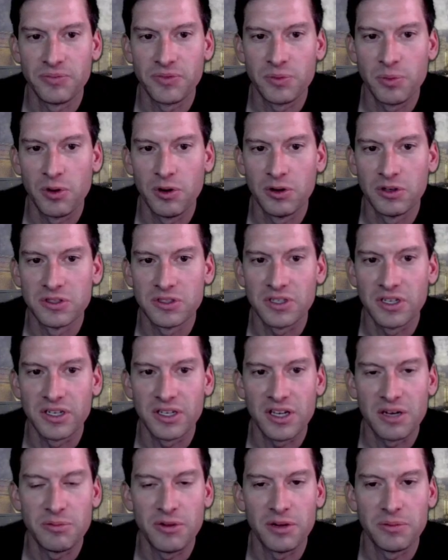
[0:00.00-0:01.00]
Pahoran's going to
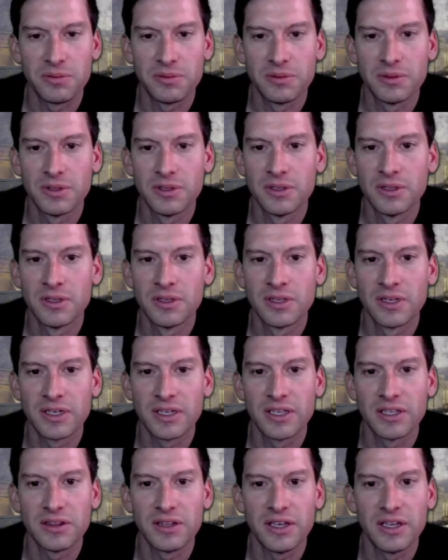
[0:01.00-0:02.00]
come up
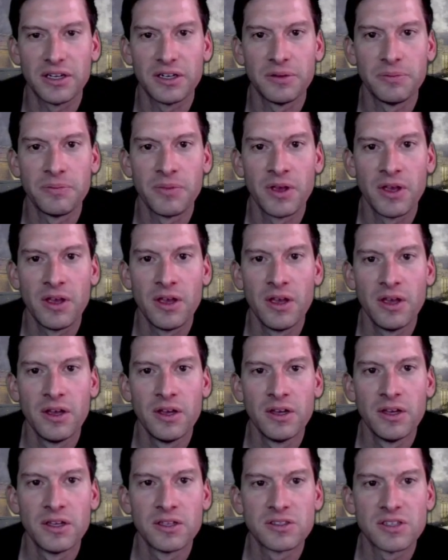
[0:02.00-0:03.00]
again later.
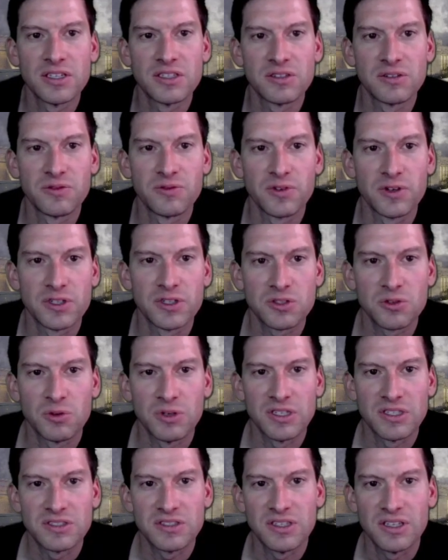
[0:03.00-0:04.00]
It says in verse
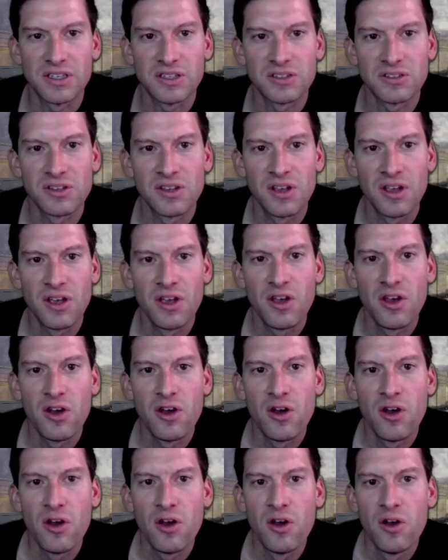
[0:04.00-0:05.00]
26,
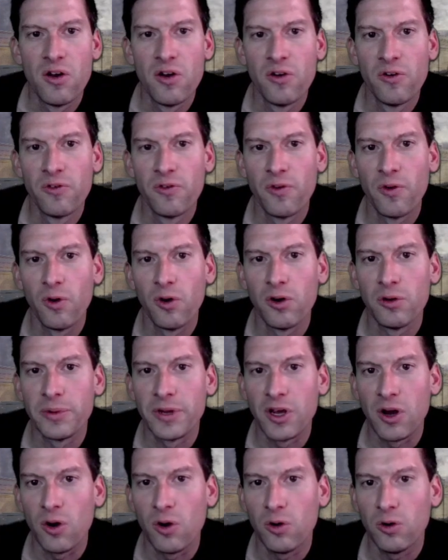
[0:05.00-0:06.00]
For
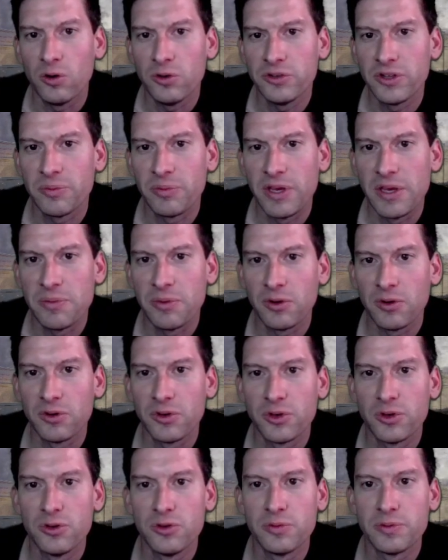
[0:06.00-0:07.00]
behold, the people
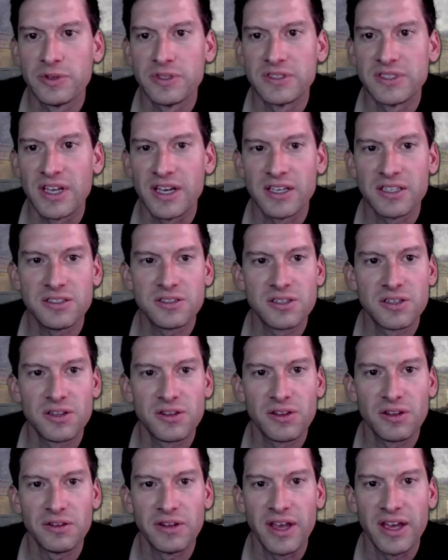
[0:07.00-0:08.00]
who possessed
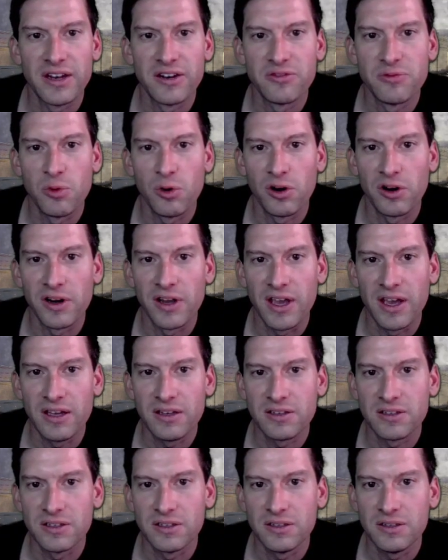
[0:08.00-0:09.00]
the land of
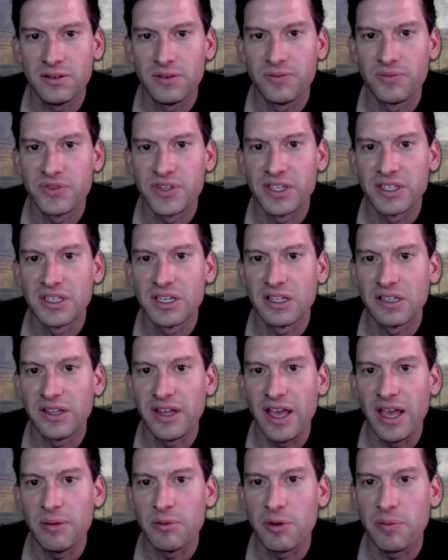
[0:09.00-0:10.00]
Morianton did
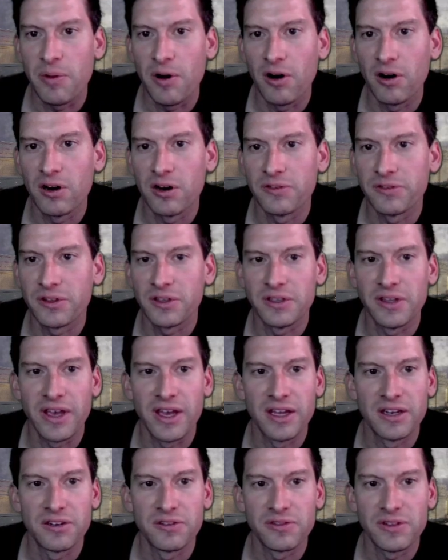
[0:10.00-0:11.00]
claim a part of the
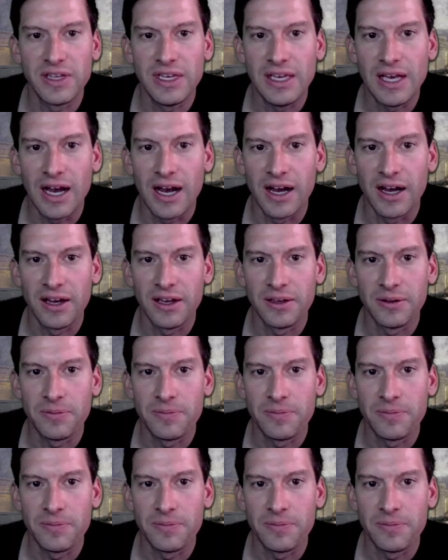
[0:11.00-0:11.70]
land of Lehi.